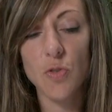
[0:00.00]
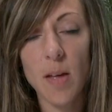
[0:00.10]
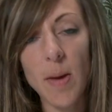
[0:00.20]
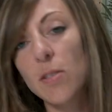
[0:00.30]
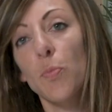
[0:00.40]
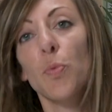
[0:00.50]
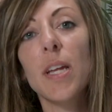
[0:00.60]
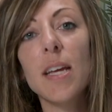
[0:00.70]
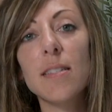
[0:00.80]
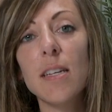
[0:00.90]
So that makes it
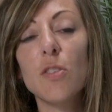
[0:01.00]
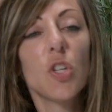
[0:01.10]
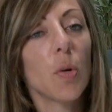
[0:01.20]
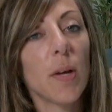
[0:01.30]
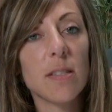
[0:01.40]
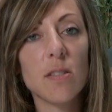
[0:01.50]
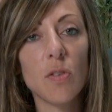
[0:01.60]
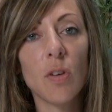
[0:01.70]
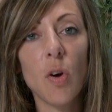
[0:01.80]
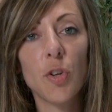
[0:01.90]
pretty easy. Two places
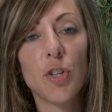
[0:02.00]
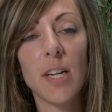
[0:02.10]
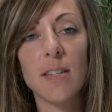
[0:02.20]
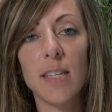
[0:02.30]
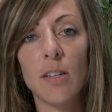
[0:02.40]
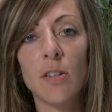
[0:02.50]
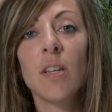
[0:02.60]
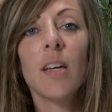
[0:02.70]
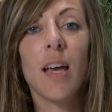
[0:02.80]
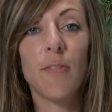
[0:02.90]
you can go to create a deal.
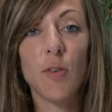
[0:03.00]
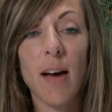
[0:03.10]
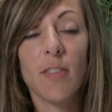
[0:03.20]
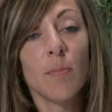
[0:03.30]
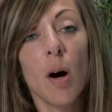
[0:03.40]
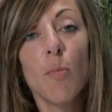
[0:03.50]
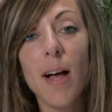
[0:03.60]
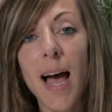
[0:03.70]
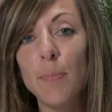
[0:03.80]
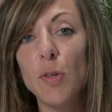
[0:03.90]
If you have the
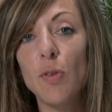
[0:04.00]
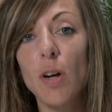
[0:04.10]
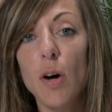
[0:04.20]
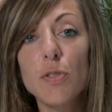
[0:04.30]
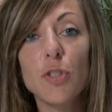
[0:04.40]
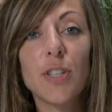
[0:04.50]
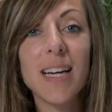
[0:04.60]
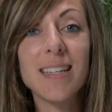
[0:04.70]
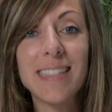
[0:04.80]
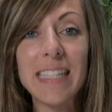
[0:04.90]
mobile app, you can also
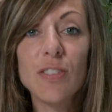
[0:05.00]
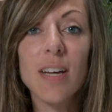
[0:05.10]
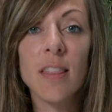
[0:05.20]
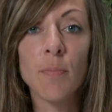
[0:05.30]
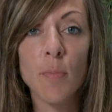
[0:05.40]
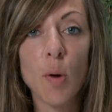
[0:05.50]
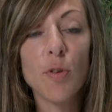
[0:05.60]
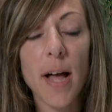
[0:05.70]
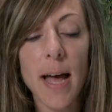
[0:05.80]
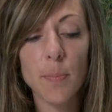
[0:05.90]
create a deal in the
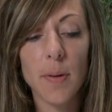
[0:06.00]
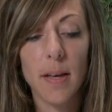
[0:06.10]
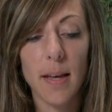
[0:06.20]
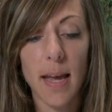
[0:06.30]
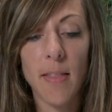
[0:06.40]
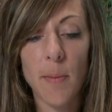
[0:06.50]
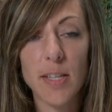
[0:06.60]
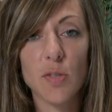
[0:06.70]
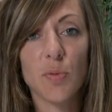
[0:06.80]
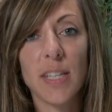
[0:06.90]
mobile app. And that
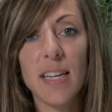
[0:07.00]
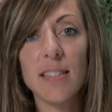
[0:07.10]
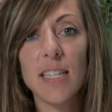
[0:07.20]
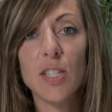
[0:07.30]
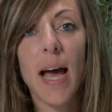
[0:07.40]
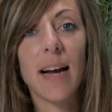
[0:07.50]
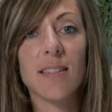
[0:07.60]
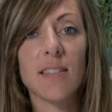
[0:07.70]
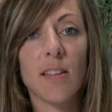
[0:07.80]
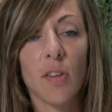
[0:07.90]
makes it really easy to
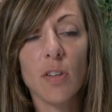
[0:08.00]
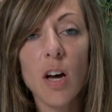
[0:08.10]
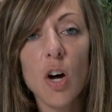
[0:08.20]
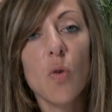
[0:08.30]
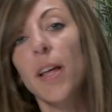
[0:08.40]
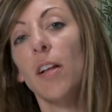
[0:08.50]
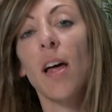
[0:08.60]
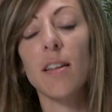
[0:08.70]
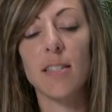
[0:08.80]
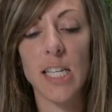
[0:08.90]
access on the go, like a
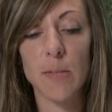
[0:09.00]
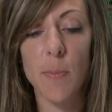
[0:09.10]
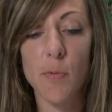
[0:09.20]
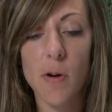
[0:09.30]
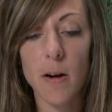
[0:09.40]
lot of salespeople